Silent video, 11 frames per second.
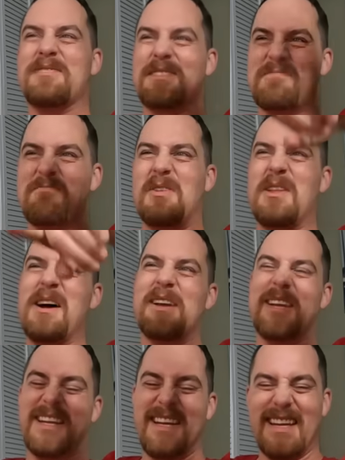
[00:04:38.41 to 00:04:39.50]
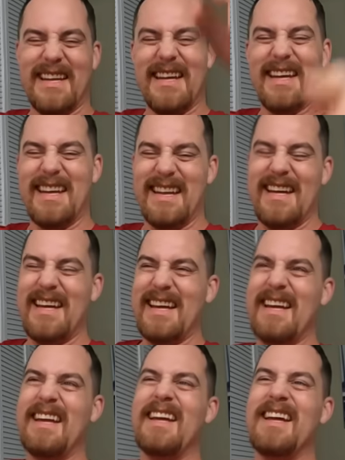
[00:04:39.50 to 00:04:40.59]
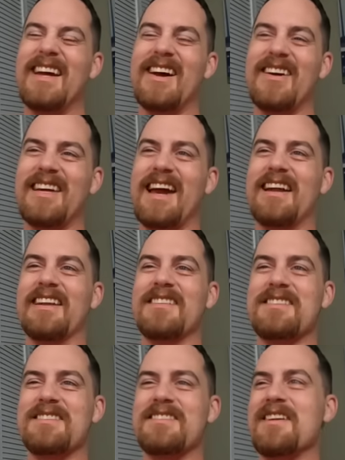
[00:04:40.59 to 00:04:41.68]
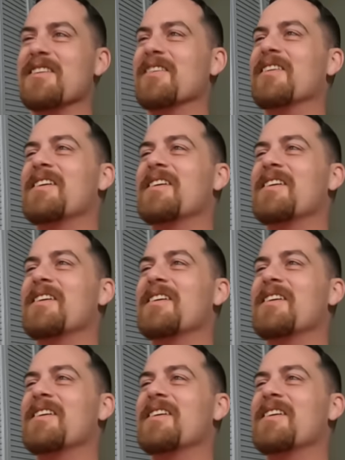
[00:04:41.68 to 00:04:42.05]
it was in blood. Okay, let's continue.